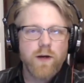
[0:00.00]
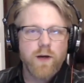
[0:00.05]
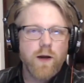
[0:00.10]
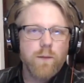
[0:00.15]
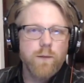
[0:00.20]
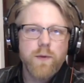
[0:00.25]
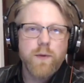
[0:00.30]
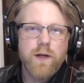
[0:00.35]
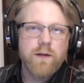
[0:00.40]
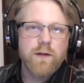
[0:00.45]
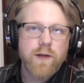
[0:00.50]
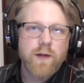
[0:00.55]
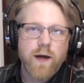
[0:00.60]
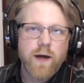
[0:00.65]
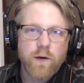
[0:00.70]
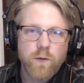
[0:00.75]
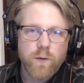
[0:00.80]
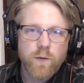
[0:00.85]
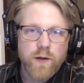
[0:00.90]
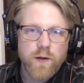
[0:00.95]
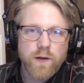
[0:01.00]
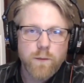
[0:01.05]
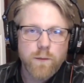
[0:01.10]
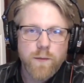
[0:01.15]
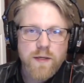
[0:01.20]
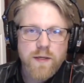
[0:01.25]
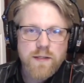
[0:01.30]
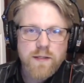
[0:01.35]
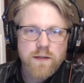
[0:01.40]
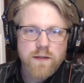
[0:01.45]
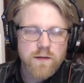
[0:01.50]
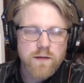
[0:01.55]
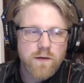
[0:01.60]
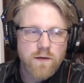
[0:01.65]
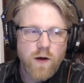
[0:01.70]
companies how to run their business?